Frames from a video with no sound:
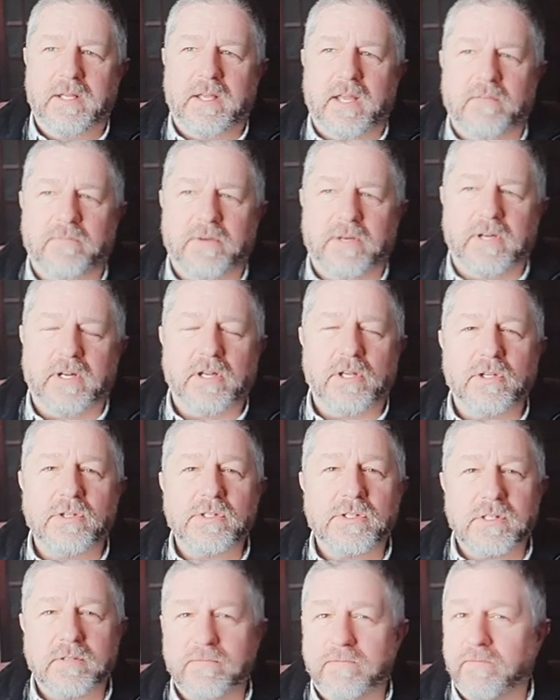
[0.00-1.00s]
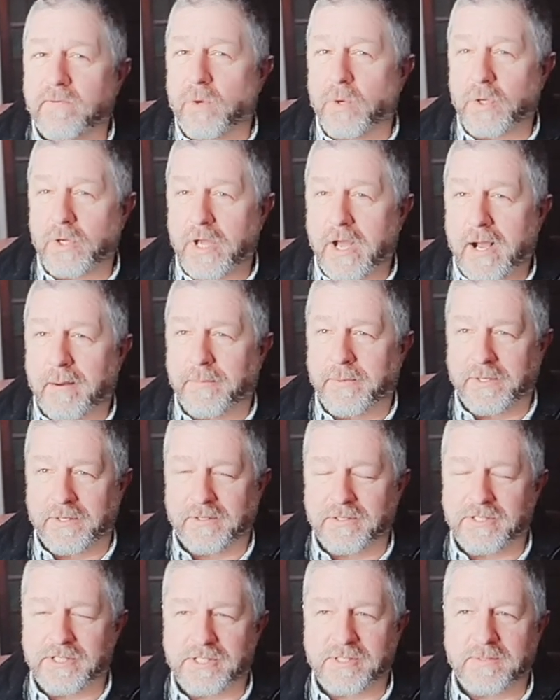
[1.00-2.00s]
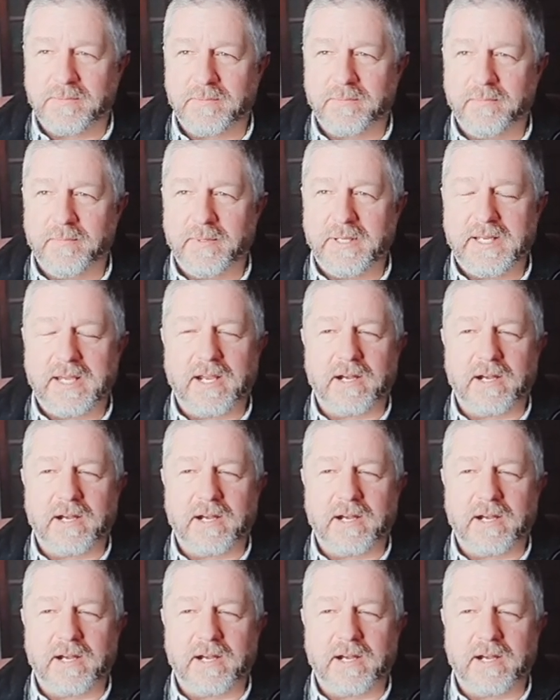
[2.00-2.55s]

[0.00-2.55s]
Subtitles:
if you're going to use the photocopier,